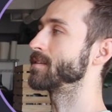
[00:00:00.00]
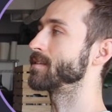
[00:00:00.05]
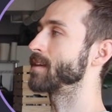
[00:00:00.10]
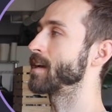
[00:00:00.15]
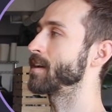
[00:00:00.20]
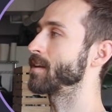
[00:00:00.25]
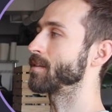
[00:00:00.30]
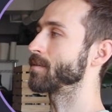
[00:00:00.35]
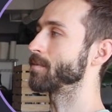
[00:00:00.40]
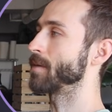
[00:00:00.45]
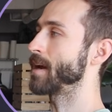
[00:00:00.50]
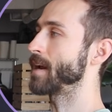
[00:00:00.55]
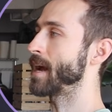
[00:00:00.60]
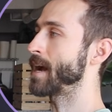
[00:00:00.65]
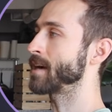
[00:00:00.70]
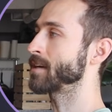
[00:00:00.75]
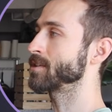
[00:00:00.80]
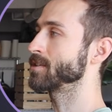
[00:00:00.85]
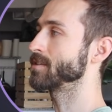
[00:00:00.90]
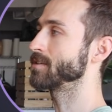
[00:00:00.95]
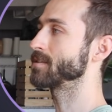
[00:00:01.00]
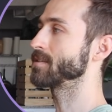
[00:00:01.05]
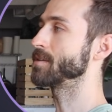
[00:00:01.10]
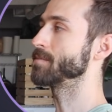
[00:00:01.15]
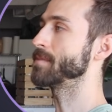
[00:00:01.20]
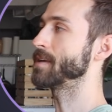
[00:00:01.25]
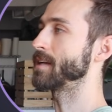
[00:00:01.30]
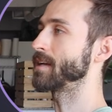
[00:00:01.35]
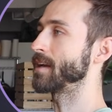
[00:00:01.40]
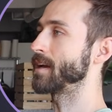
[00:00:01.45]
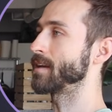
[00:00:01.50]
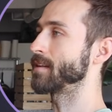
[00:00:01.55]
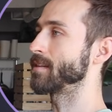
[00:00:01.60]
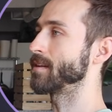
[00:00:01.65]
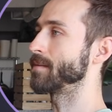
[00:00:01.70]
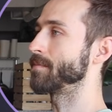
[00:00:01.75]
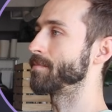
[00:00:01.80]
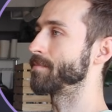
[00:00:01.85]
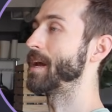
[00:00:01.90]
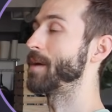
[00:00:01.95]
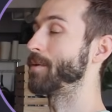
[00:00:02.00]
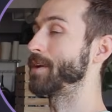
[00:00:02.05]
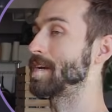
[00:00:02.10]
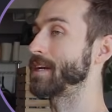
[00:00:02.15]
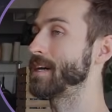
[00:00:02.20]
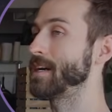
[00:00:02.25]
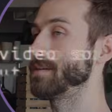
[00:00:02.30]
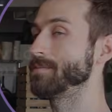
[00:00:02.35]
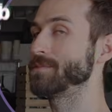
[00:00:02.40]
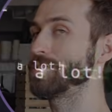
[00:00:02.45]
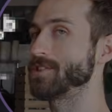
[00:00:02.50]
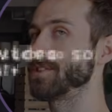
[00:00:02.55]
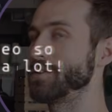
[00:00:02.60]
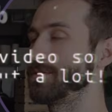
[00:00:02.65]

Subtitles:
take the right actions to mitigate them. Now, when it comes